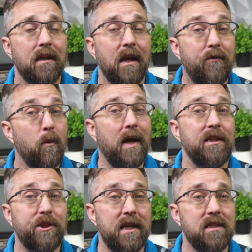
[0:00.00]
If you want
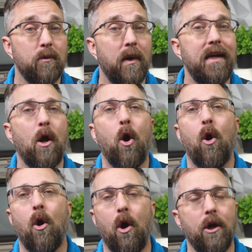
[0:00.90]
a chance to win,
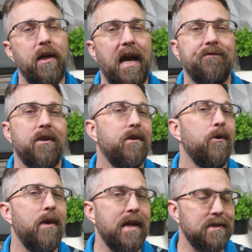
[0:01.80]
all you have to
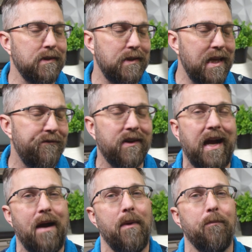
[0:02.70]
do is leave a
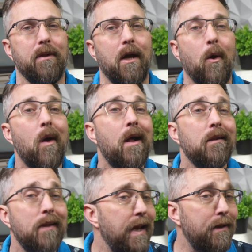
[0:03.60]
comment below
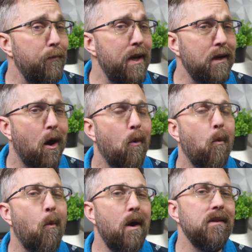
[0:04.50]
letting me know
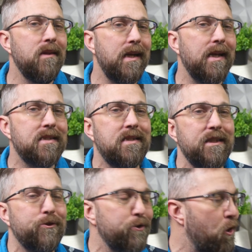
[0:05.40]
what Linux
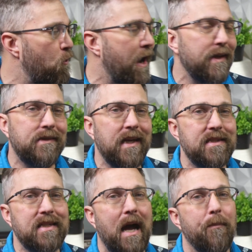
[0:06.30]
distro and
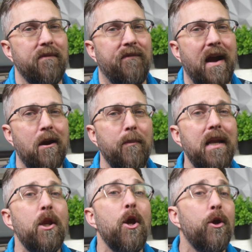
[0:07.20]
desktop
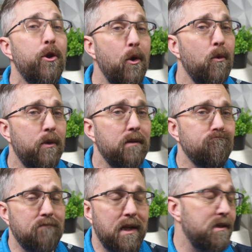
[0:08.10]
environment you'd
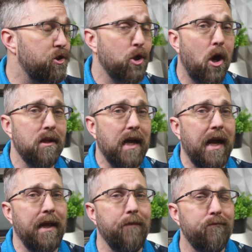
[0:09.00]
install
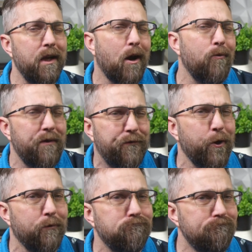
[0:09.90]
on it. You know, if
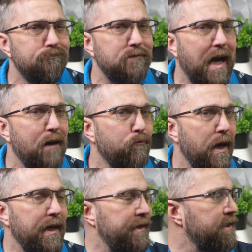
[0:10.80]
you're not
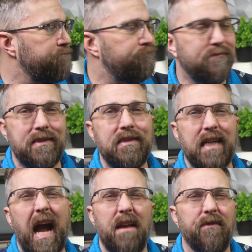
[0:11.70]
ready to
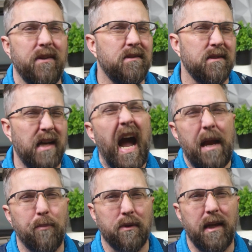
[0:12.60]
dive into the
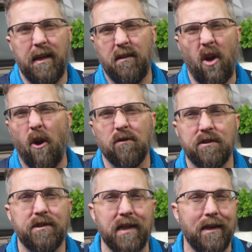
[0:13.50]
Hyprland Arch
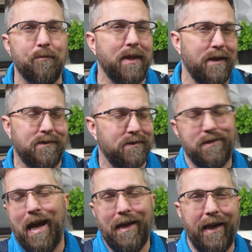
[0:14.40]
setup that's
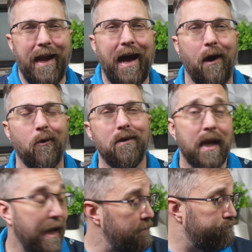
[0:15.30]
on it now.
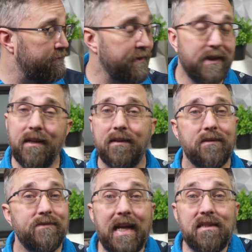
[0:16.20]
And
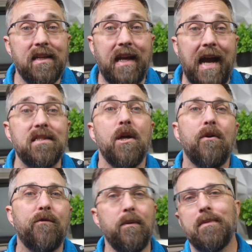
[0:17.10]
that's it, guys.
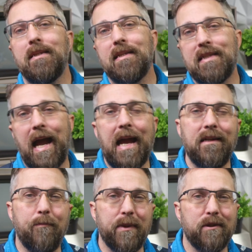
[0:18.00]
From the design
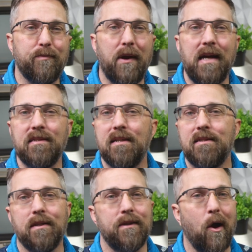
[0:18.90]
and build process
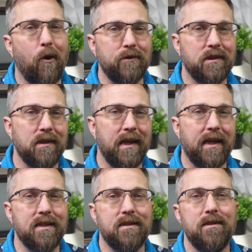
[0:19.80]
to the Arch
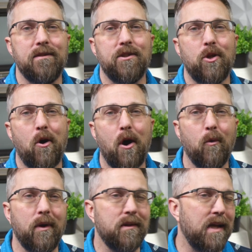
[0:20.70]
Linux install
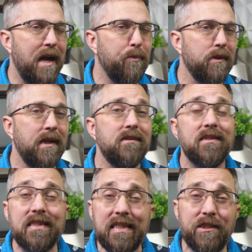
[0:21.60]
with Hyprland, the
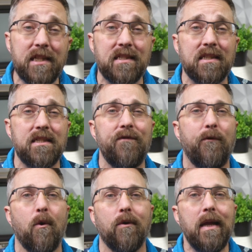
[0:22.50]
C J
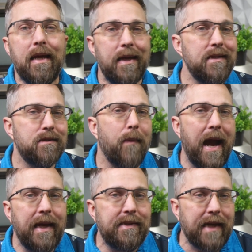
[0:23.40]
sixty-four is
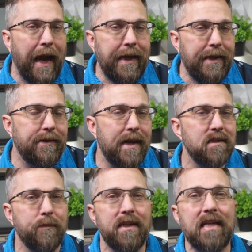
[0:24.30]
my tiny
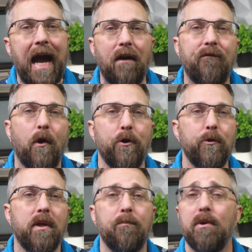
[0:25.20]
testament to how far you
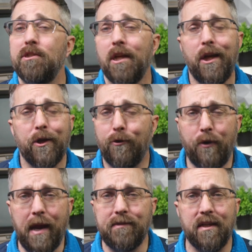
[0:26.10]
can push
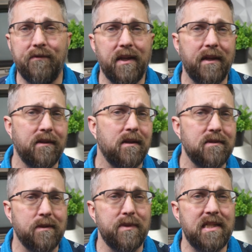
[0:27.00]
creativity and
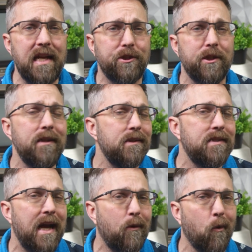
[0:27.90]
customization in the
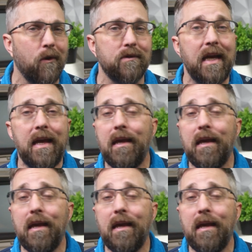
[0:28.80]
tech world.